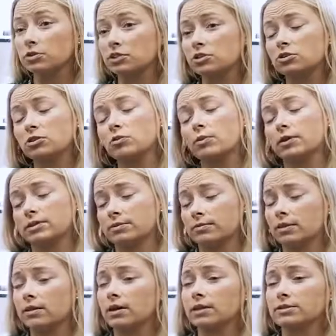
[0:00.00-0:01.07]
procedure, you want
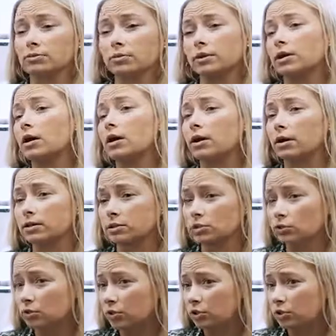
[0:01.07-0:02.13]
something that has a really high
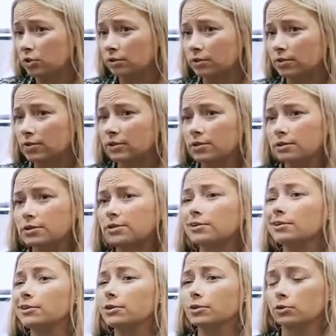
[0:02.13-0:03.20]
concentration. Correct.
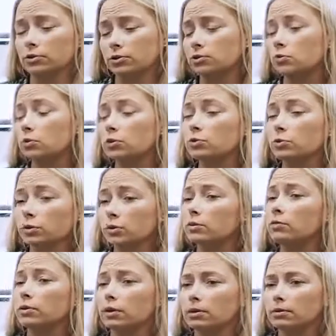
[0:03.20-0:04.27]
So you're going to go to a source where you
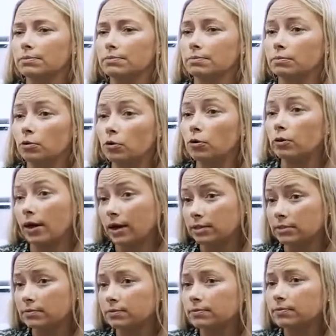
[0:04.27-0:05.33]
can really pull
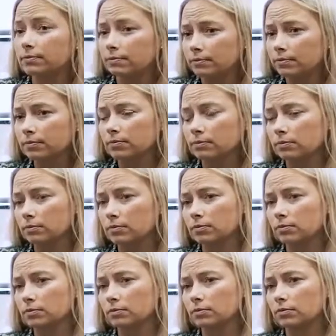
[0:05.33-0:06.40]
that. Absolutely. And
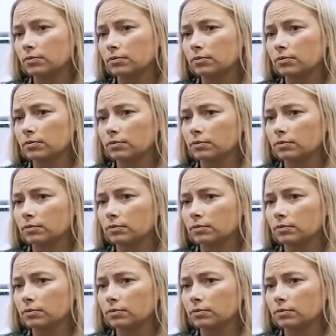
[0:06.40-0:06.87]
so that's why